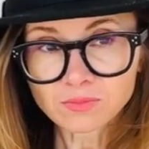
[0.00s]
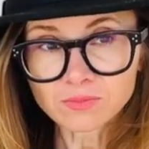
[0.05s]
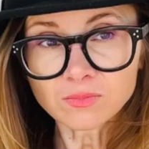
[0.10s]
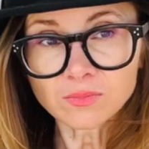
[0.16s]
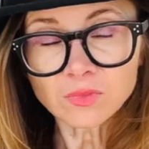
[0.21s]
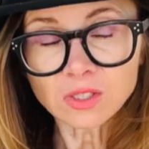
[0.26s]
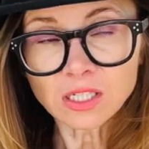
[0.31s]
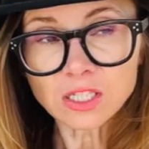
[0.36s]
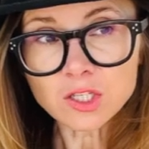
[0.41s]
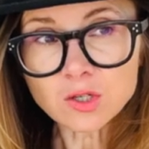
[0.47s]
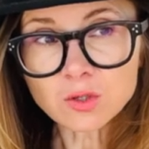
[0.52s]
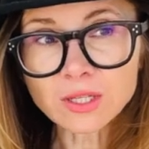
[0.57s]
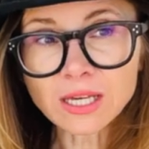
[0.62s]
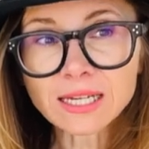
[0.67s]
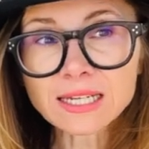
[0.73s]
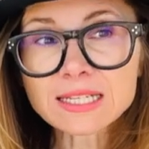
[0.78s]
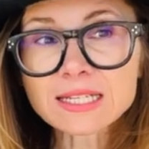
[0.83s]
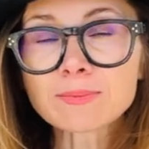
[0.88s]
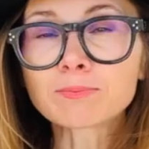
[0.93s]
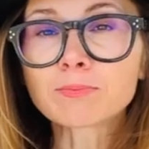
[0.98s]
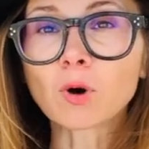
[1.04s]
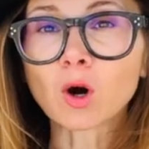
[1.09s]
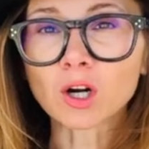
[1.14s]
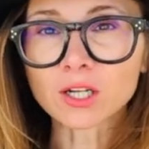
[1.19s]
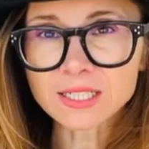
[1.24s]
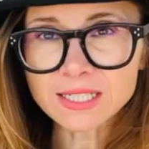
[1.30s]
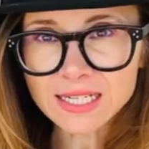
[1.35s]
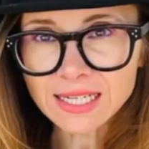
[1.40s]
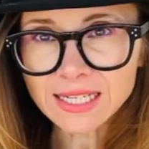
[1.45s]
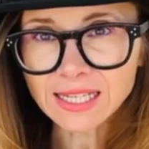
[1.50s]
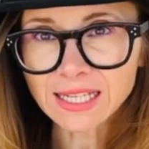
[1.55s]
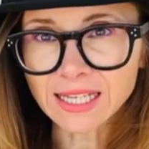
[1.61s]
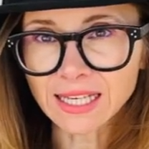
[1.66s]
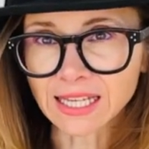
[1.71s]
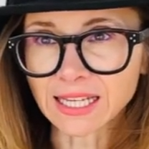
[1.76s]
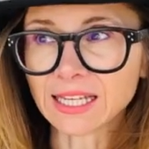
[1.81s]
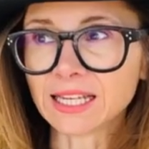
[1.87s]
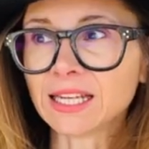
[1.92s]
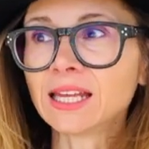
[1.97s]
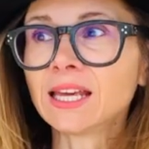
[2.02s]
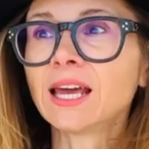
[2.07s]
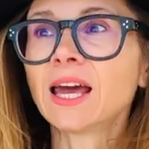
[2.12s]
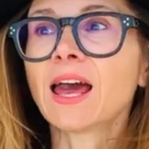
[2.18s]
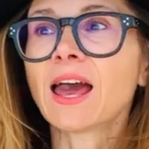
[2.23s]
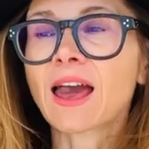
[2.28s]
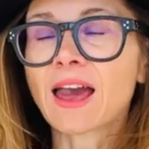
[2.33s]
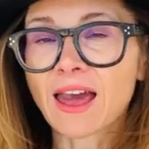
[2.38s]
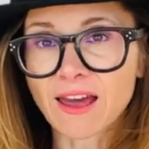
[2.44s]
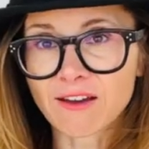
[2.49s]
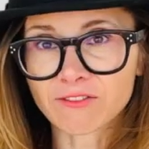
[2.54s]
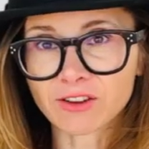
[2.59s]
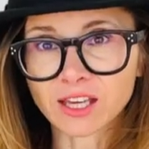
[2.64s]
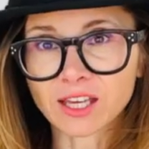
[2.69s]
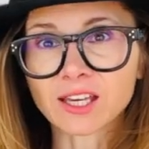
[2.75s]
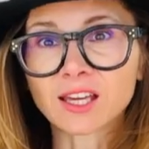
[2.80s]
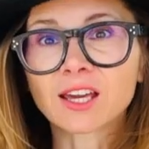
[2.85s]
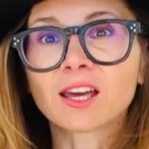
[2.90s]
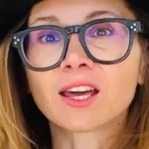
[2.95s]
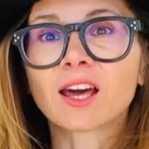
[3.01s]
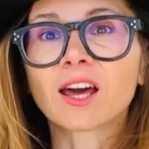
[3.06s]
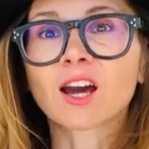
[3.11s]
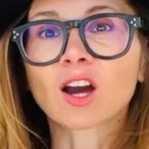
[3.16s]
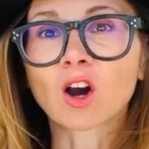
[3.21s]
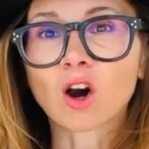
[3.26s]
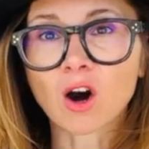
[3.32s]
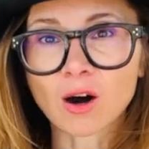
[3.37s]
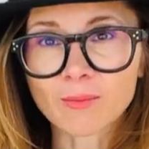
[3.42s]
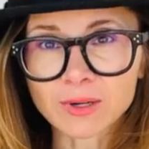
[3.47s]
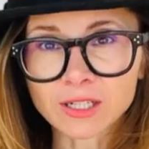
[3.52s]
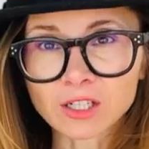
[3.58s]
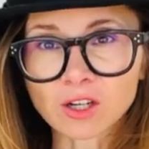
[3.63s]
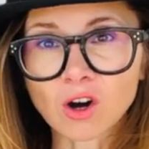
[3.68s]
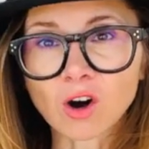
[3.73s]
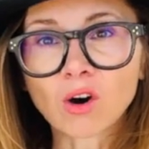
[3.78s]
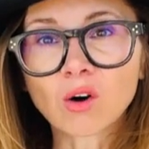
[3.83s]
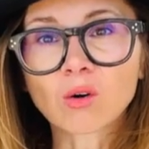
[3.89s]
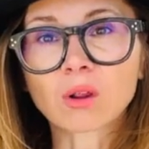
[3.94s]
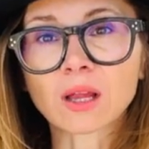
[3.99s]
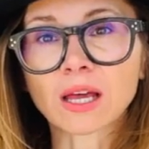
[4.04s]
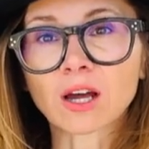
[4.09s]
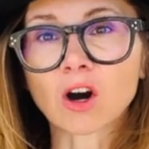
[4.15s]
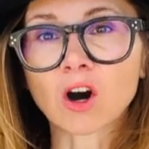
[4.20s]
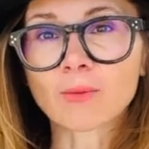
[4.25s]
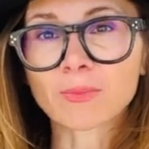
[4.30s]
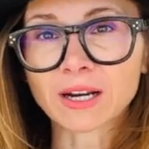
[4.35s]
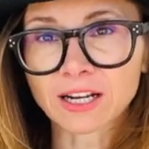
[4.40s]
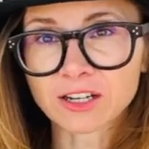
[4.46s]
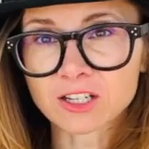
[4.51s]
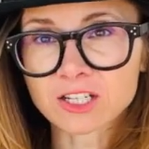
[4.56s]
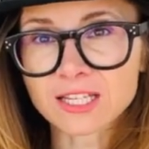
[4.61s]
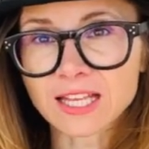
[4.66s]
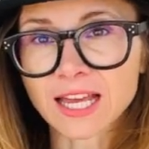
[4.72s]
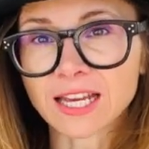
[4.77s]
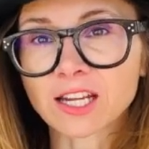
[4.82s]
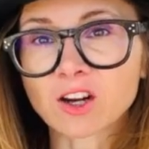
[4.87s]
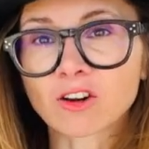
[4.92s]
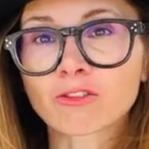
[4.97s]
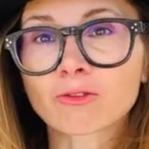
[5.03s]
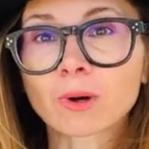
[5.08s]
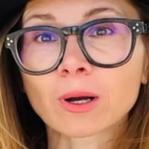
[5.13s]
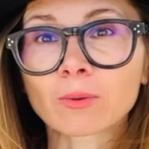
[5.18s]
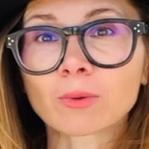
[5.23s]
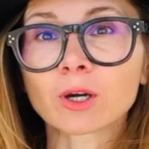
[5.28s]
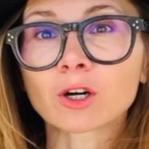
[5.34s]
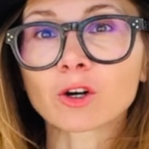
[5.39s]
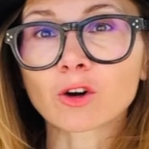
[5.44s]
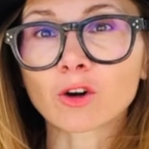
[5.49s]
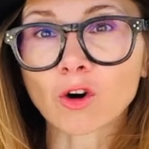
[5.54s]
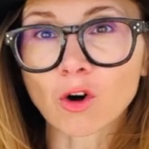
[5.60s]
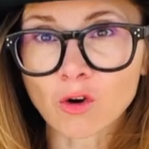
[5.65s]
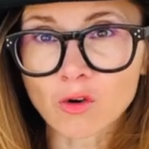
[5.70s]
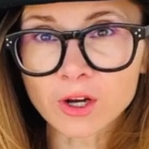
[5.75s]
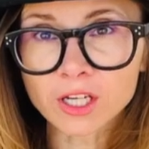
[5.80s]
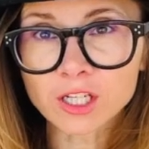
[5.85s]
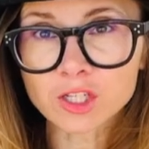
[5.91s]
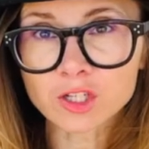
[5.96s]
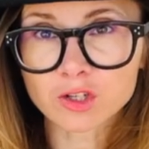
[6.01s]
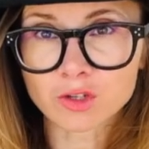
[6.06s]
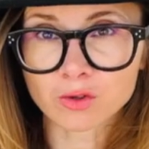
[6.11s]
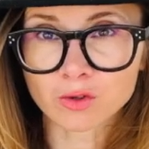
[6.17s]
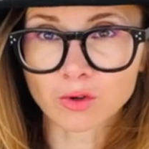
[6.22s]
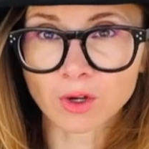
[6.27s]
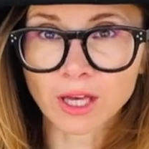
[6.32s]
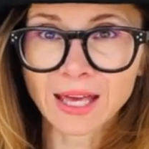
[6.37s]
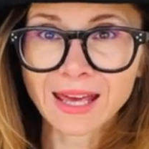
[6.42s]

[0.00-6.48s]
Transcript: So there is a bonding in having a common goal, a common understanding of where we are going to.